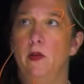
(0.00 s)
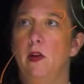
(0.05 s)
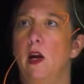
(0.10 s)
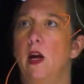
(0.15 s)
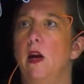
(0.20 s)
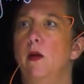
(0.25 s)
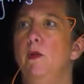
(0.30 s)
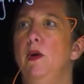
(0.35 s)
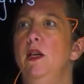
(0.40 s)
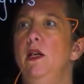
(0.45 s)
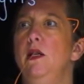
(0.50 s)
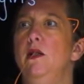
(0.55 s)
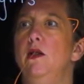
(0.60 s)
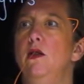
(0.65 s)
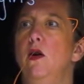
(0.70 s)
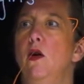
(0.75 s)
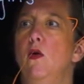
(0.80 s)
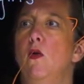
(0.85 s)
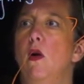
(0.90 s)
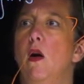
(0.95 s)
And we need to
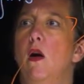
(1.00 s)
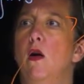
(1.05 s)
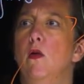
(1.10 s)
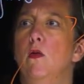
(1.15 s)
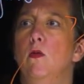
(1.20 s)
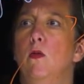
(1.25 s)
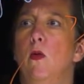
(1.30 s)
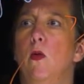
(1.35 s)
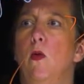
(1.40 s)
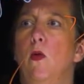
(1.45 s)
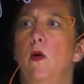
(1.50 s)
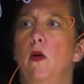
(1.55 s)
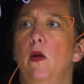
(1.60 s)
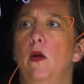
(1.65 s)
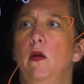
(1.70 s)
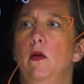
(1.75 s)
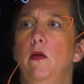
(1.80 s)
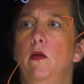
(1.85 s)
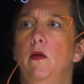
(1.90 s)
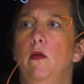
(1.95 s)
know our
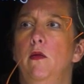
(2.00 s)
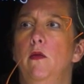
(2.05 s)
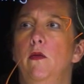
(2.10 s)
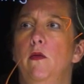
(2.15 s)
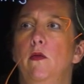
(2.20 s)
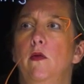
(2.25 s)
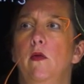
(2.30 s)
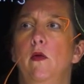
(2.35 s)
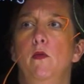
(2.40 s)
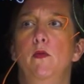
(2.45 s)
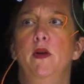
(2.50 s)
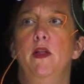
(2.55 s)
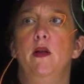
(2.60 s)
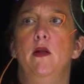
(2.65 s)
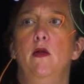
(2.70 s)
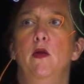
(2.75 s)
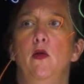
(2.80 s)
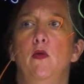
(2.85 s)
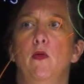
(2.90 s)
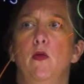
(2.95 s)
role
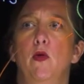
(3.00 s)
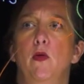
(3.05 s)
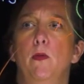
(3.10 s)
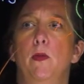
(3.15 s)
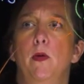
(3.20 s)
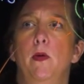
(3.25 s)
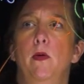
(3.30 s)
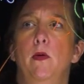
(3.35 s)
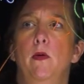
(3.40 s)
within the group.